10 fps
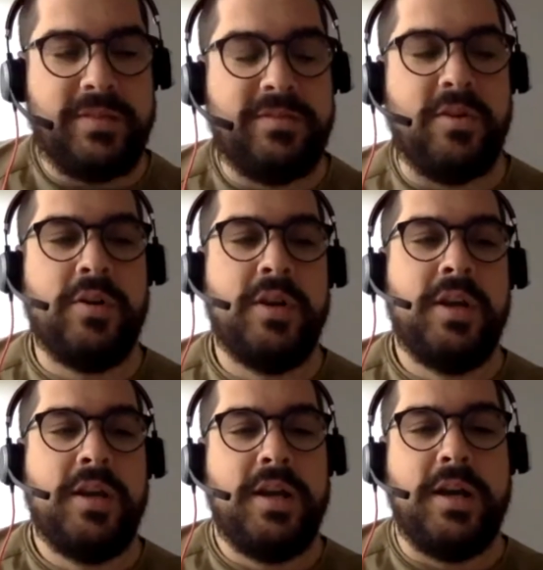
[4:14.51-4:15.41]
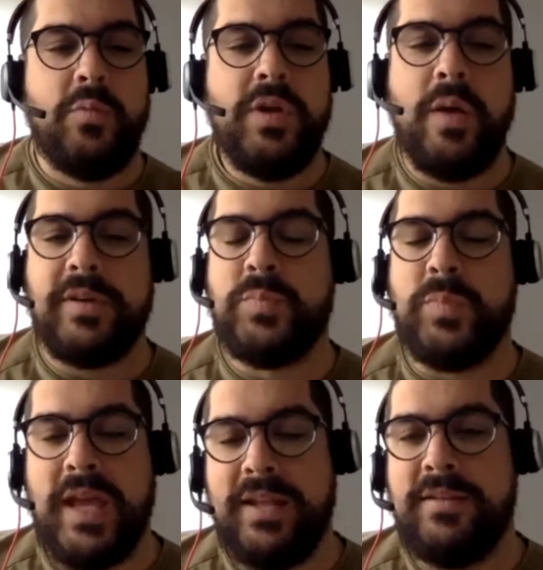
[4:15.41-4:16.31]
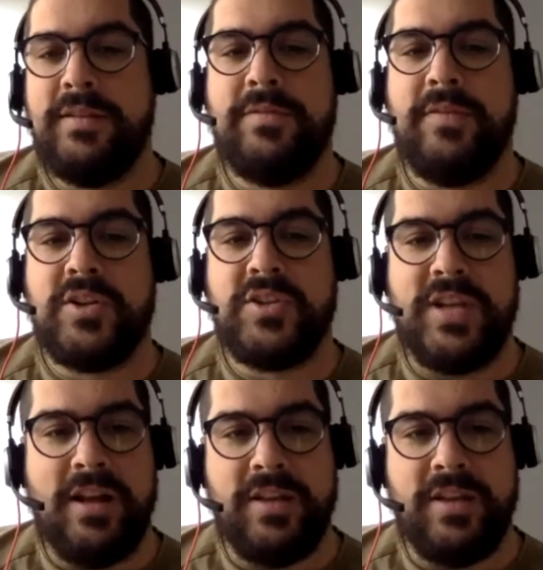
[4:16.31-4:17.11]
So we'll help explain the functionality